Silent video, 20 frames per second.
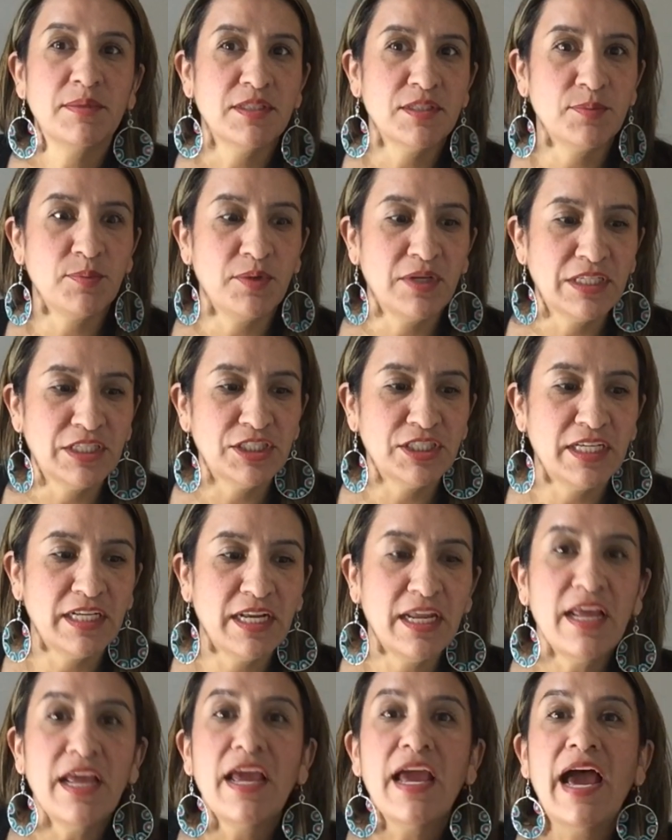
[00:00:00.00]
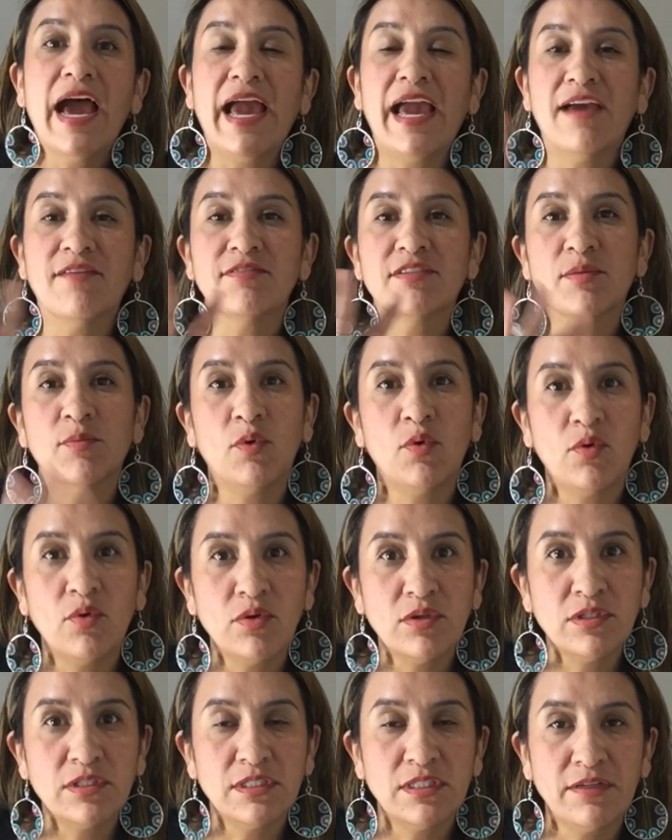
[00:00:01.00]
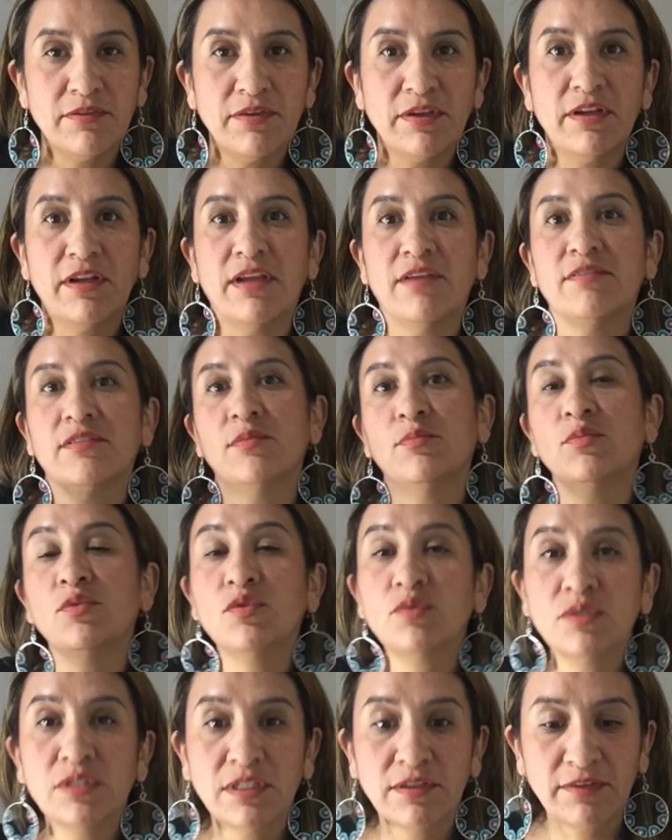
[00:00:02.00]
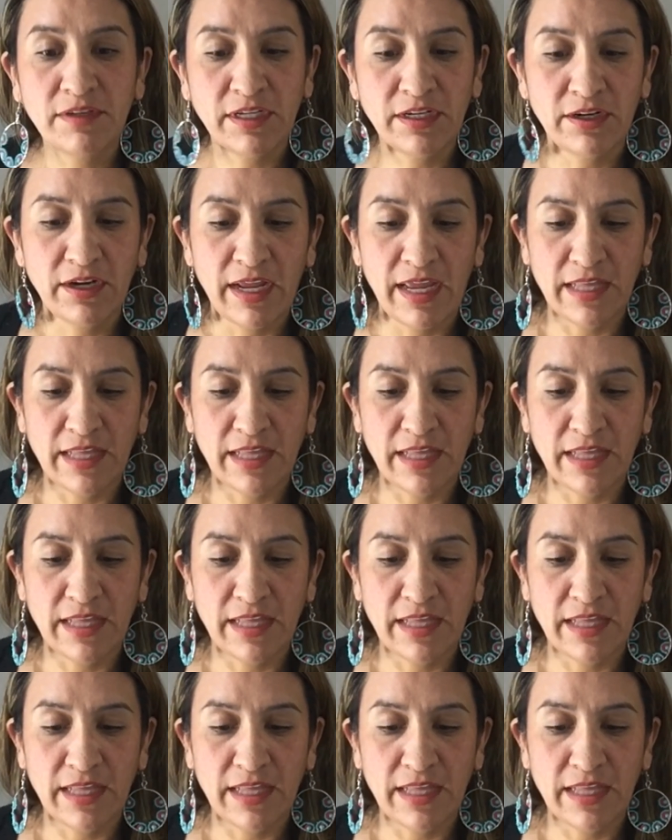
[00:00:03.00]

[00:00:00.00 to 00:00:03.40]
inspiration. I have some old stuff here, I have some new stuff here,